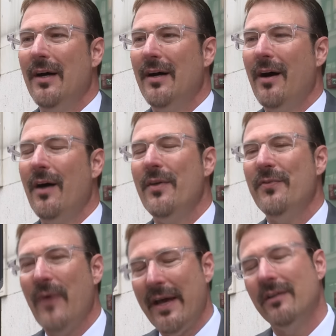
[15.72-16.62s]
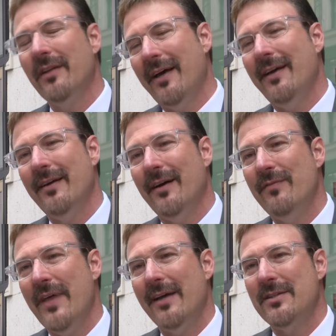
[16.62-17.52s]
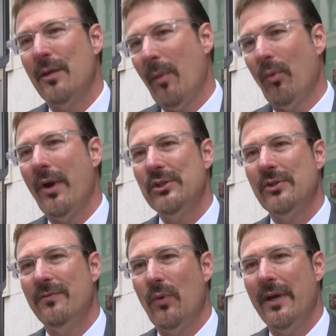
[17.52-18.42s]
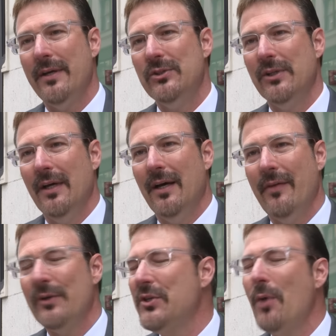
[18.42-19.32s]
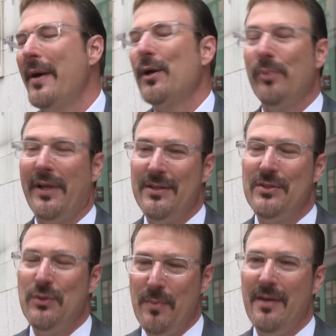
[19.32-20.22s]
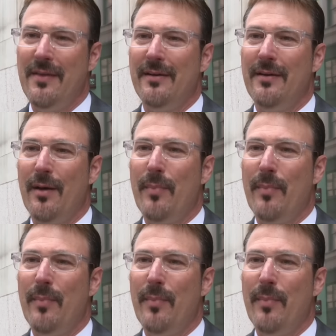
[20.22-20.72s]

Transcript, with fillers: uh, on the final leg of that commemoration voyage, uh, there's no better place to be than uh,